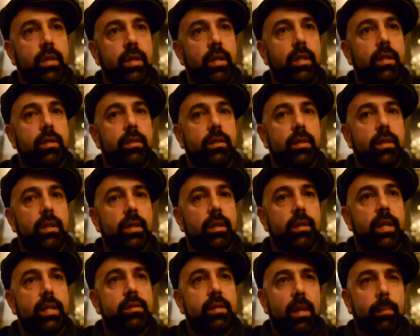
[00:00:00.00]
and
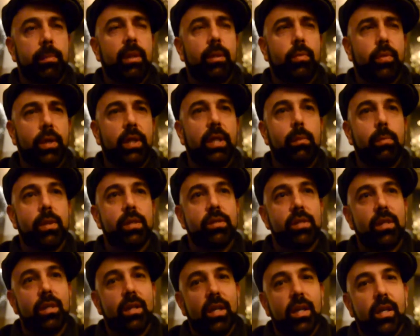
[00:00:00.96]
that's kept me really
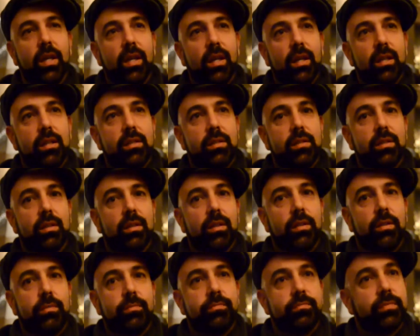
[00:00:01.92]
busy.
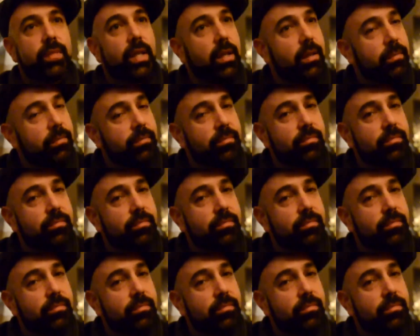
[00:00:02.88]
So yeah.